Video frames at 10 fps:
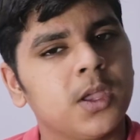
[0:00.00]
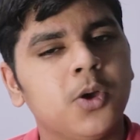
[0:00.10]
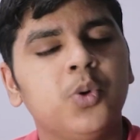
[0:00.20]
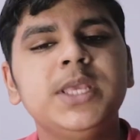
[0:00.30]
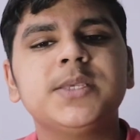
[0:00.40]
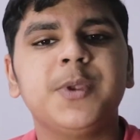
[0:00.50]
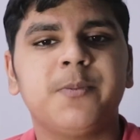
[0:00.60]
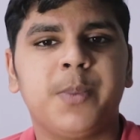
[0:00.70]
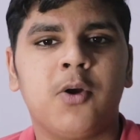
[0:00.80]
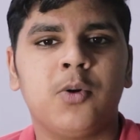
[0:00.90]
who needs a bit
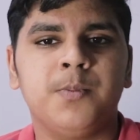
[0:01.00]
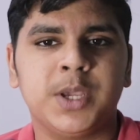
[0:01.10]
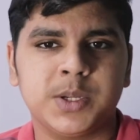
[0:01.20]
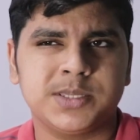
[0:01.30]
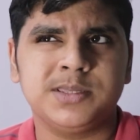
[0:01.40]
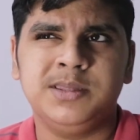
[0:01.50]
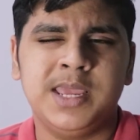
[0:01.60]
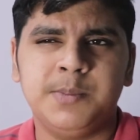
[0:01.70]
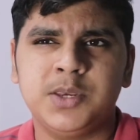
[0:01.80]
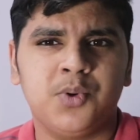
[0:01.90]
of power because
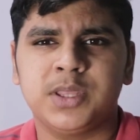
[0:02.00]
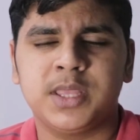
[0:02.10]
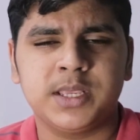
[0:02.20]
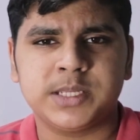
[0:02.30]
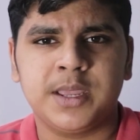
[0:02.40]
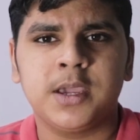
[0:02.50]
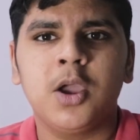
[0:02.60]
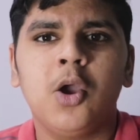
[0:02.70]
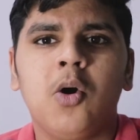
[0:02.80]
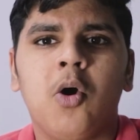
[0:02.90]
they'd be doing things like
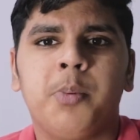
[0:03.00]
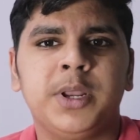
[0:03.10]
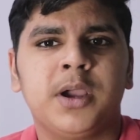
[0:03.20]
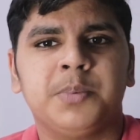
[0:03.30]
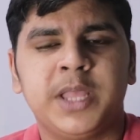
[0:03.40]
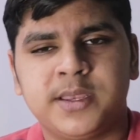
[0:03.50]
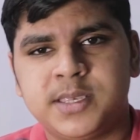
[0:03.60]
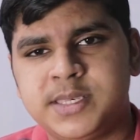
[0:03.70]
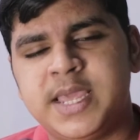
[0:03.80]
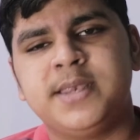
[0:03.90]
opening up like
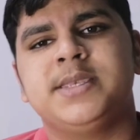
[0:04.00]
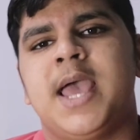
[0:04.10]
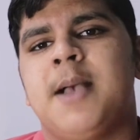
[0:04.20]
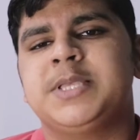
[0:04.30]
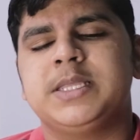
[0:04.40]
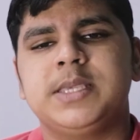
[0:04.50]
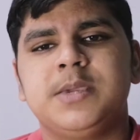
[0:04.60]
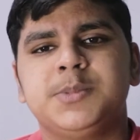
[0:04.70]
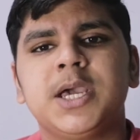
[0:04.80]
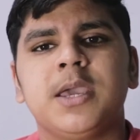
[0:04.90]
10 tabs at the
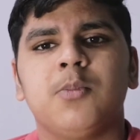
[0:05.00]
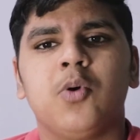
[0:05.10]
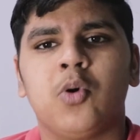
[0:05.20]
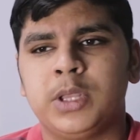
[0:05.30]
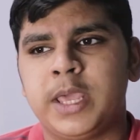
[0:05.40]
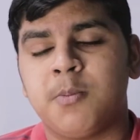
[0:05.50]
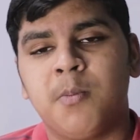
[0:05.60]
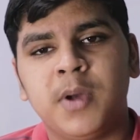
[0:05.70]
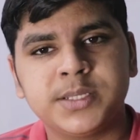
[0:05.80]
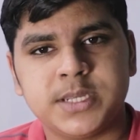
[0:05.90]
same time, or like
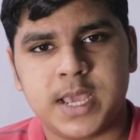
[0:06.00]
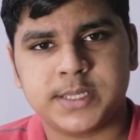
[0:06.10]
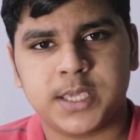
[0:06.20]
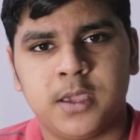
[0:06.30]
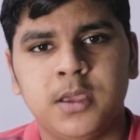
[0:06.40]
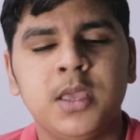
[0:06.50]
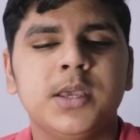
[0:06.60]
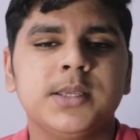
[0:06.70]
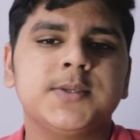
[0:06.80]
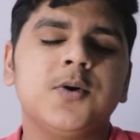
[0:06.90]
multitasking.
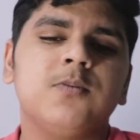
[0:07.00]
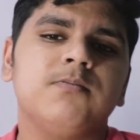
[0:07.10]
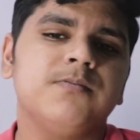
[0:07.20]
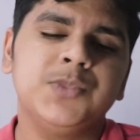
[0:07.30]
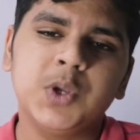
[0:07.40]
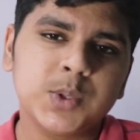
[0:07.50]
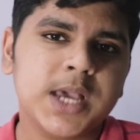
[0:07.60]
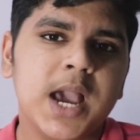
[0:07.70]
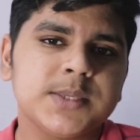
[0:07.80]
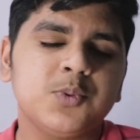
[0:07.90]
So those
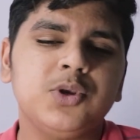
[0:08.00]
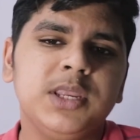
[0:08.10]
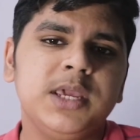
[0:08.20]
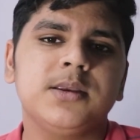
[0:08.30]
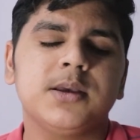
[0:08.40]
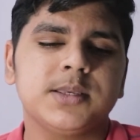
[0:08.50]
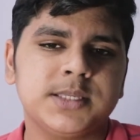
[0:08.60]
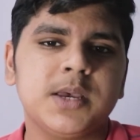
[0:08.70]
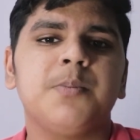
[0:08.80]
guys would need some